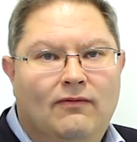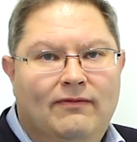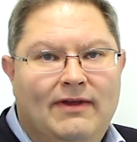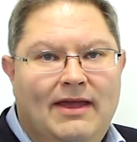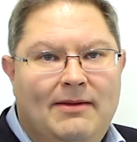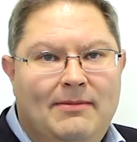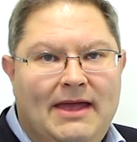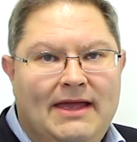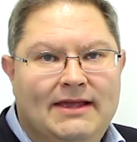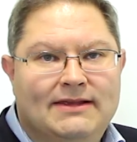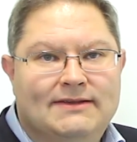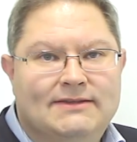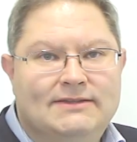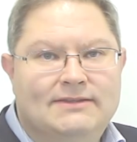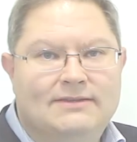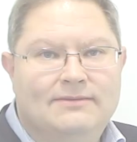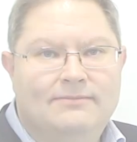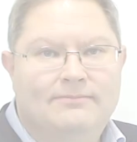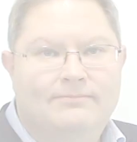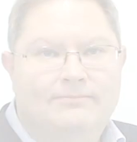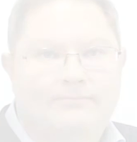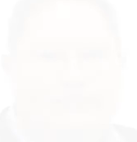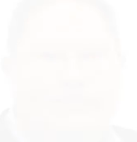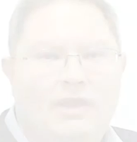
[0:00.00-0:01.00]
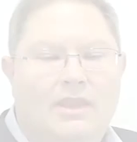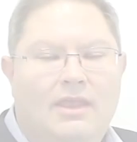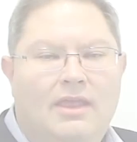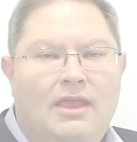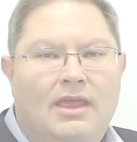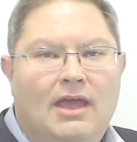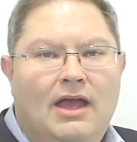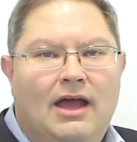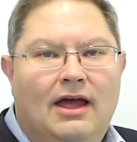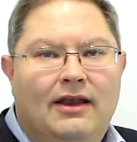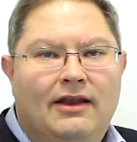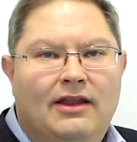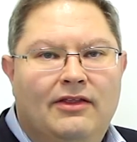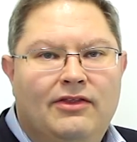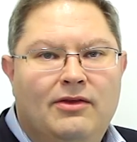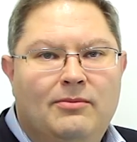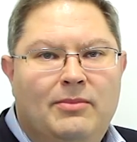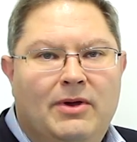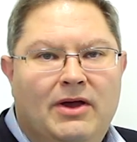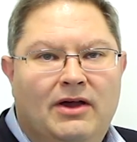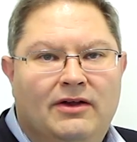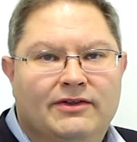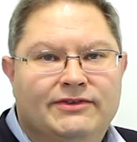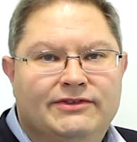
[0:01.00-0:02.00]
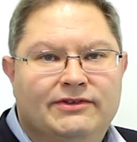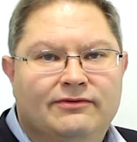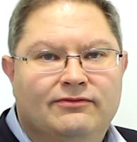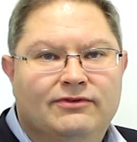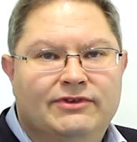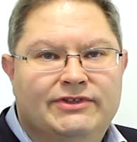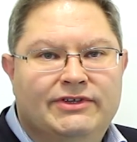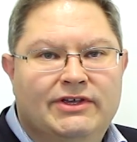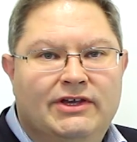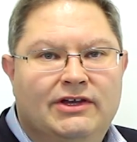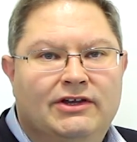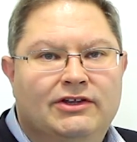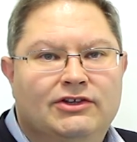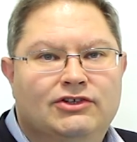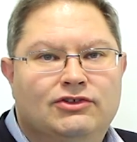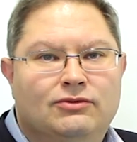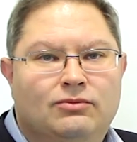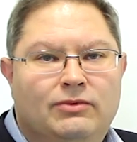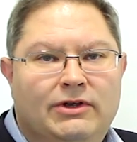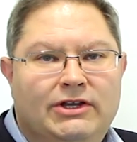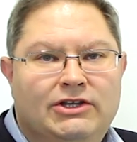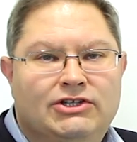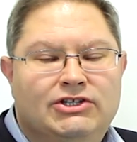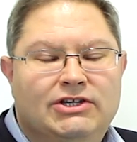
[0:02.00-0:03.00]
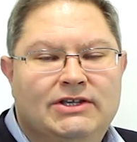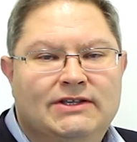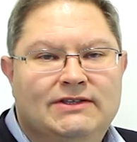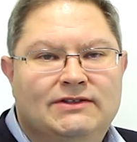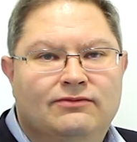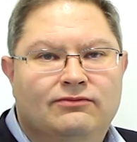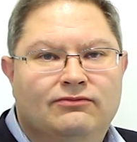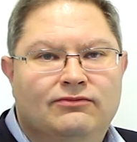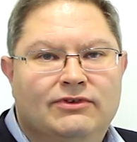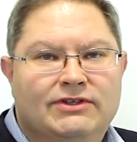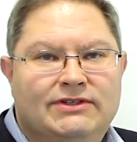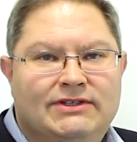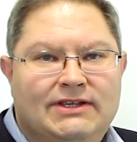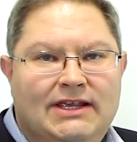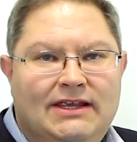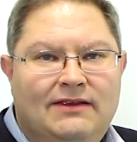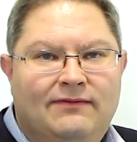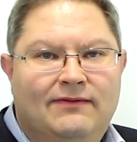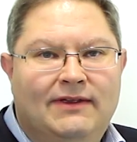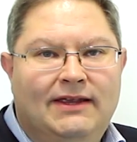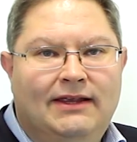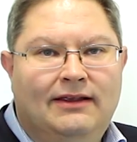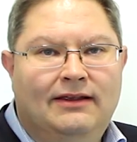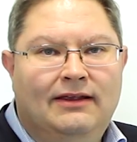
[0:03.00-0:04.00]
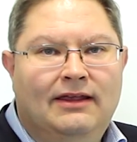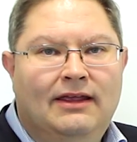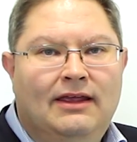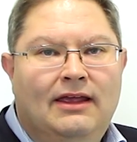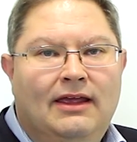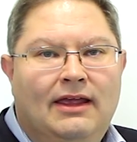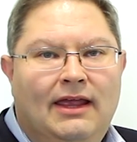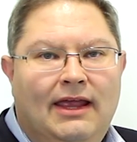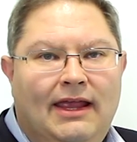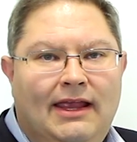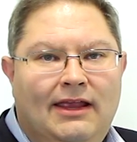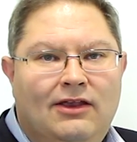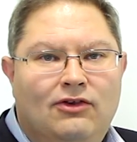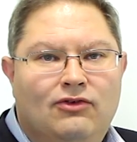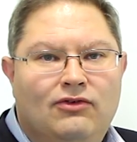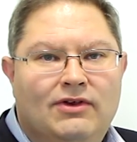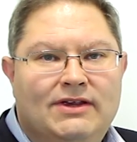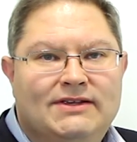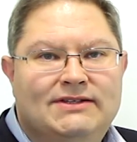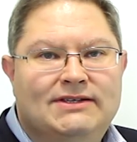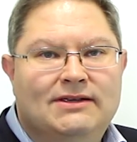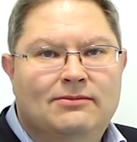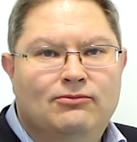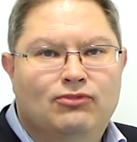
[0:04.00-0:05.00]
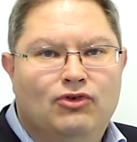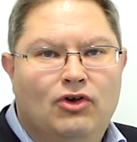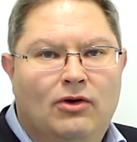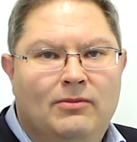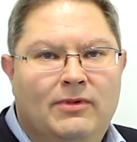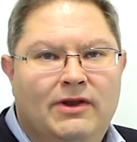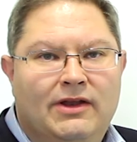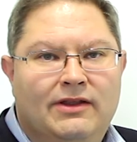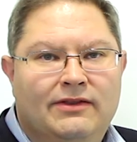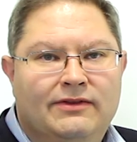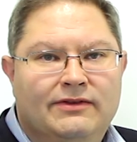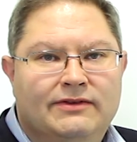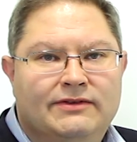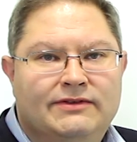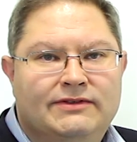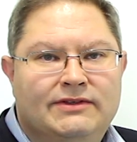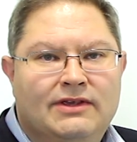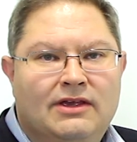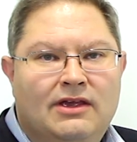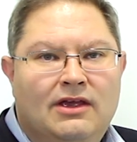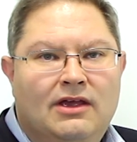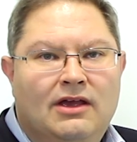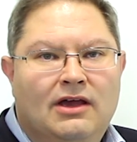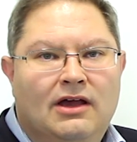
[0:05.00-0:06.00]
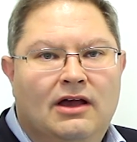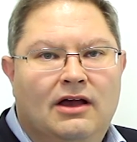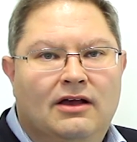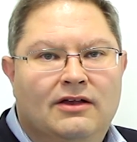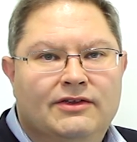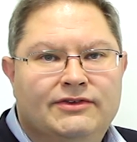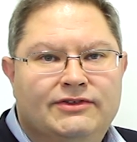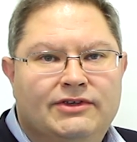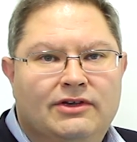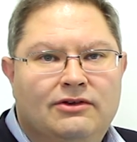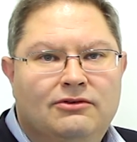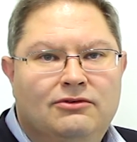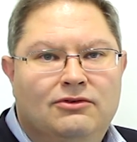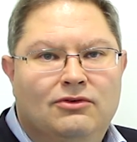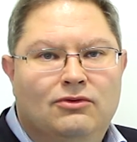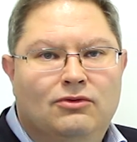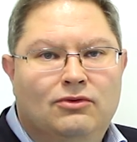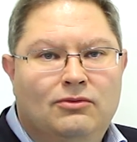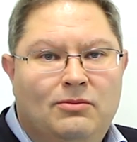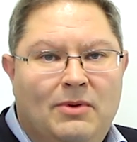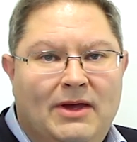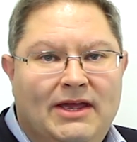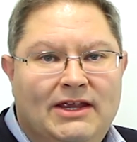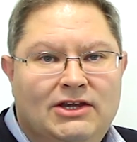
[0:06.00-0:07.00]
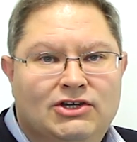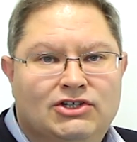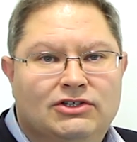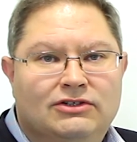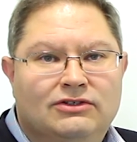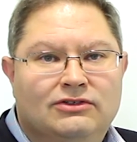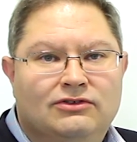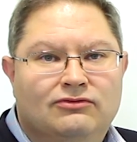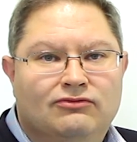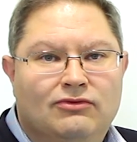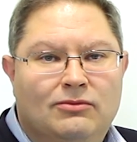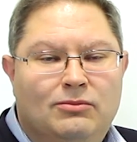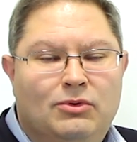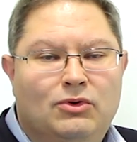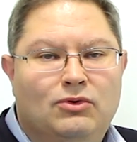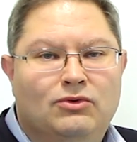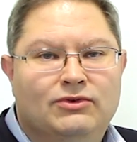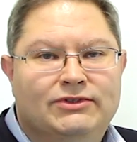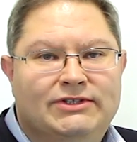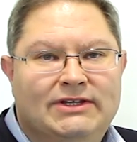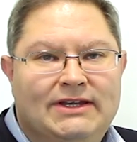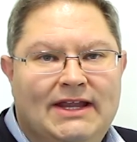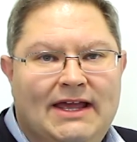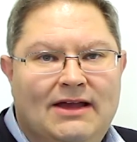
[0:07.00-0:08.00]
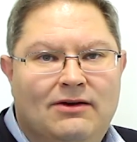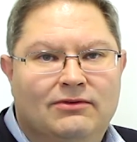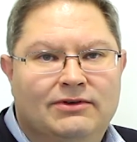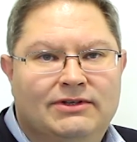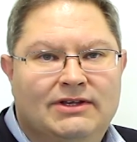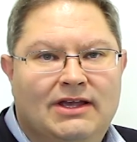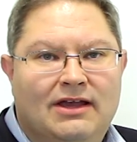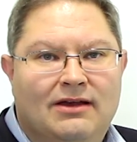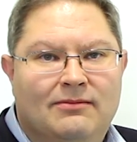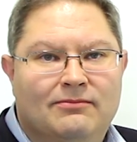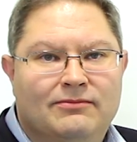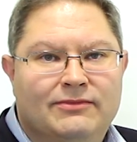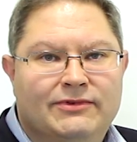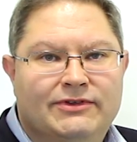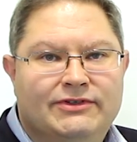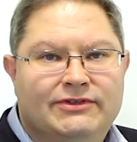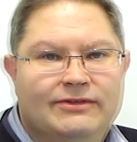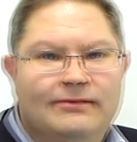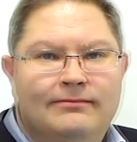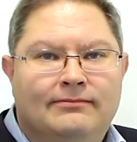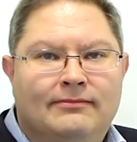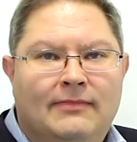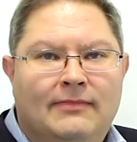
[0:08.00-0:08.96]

MS. Another part of research which is receiving increasing prominence are so called patient reported outcomes.